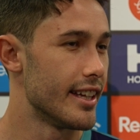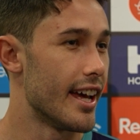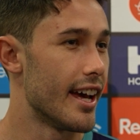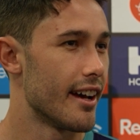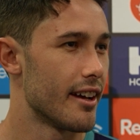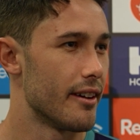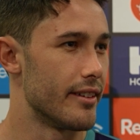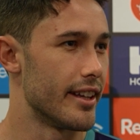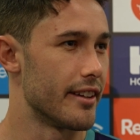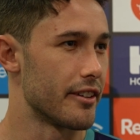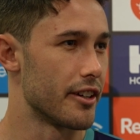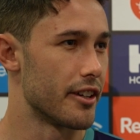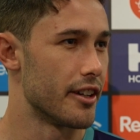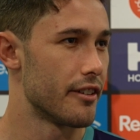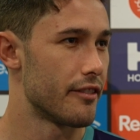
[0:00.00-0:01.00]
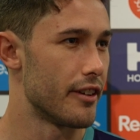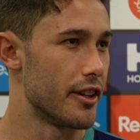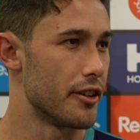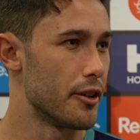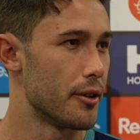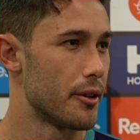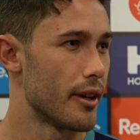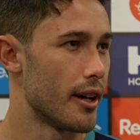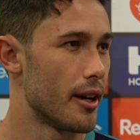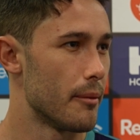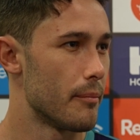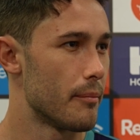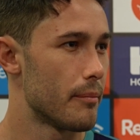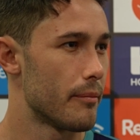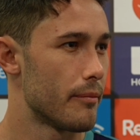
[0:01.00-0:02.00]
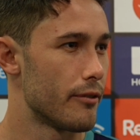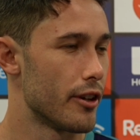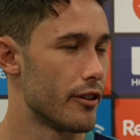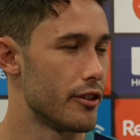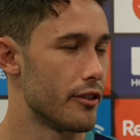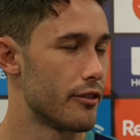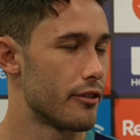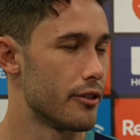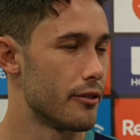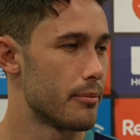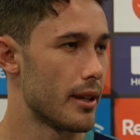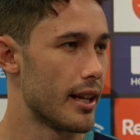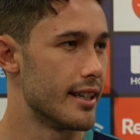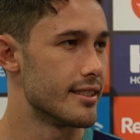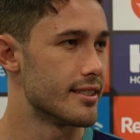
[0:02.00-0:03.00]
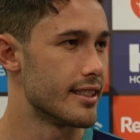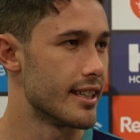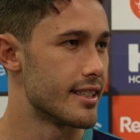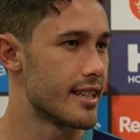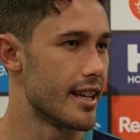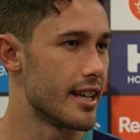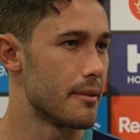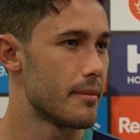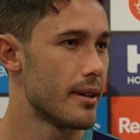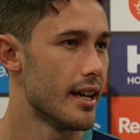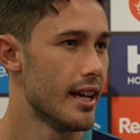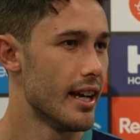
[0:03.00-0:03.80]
Yeah, I mean, they've got a fair new few players in their team.